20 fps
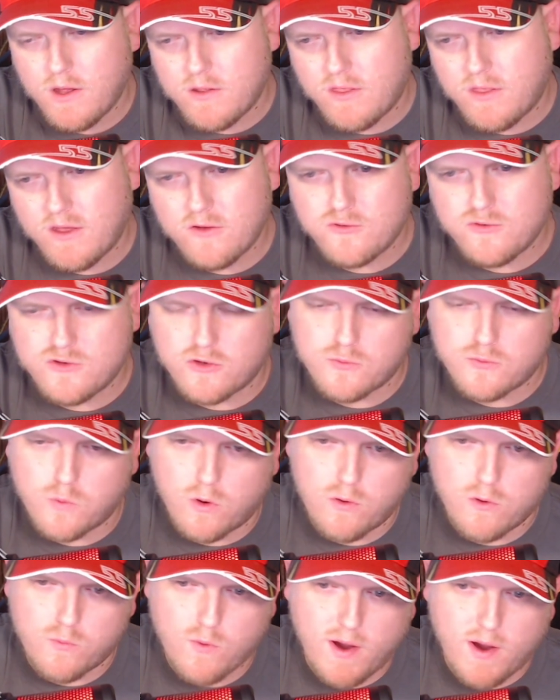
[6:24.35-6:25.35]
things just
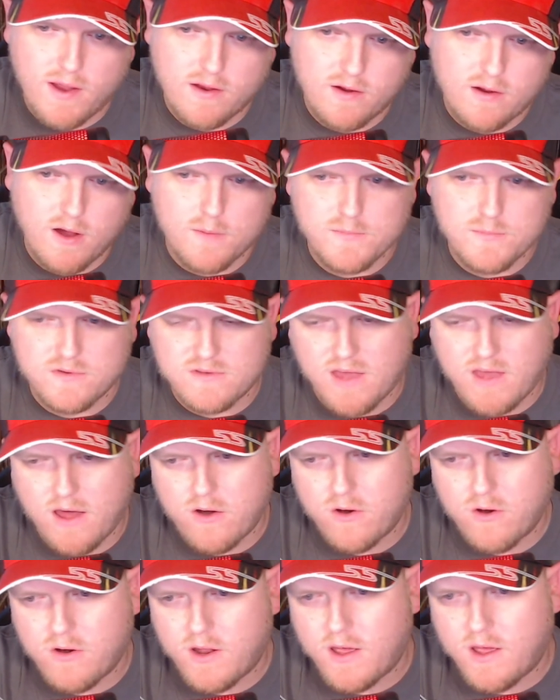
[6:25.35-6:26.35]
weren't right come
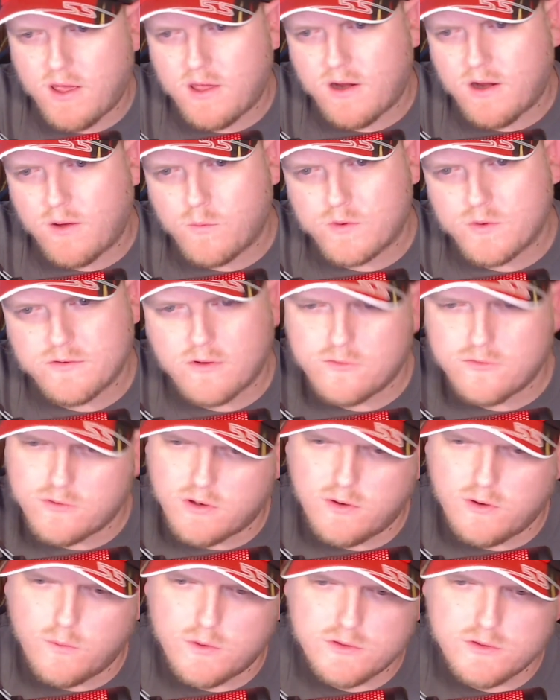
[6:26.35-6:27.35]
Saturday, and I was
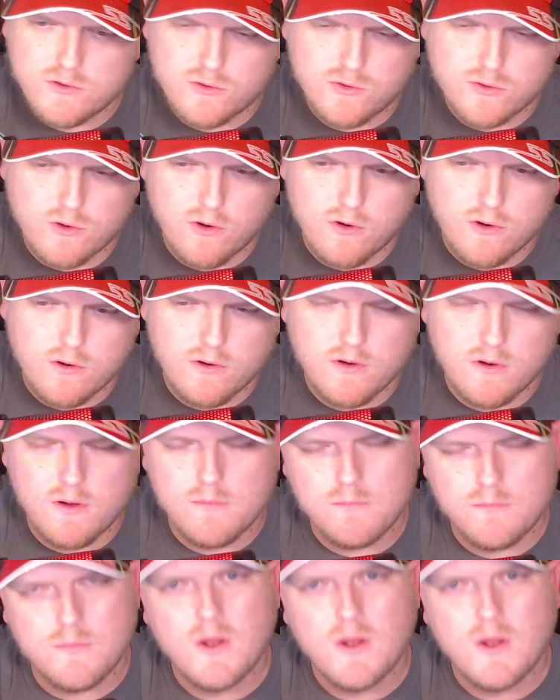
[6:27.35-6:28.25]
so uncertain, and